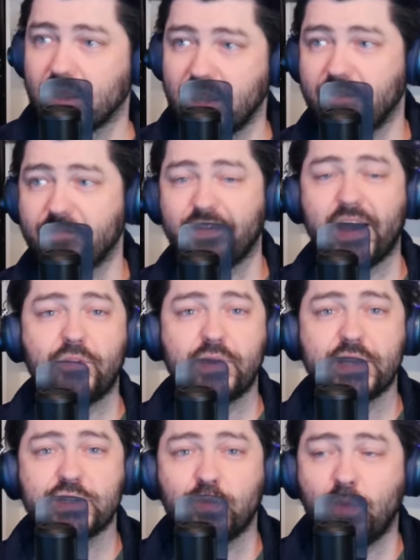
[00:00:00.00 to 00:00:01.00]
He found
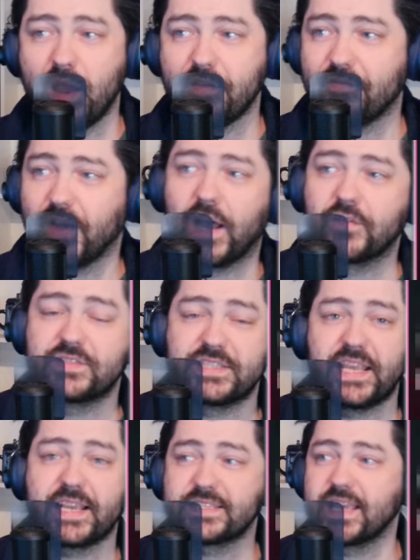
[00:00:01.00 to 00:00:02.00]
his wife of
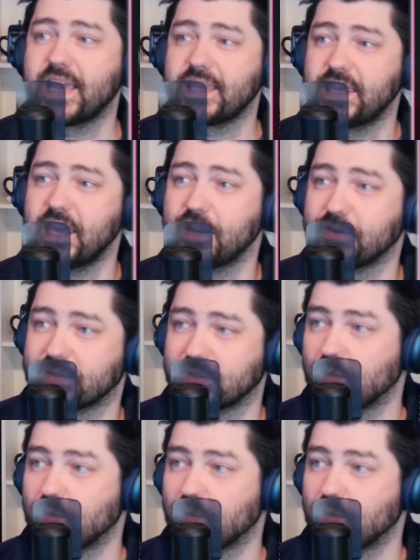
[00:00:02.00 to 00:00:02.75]
6 years,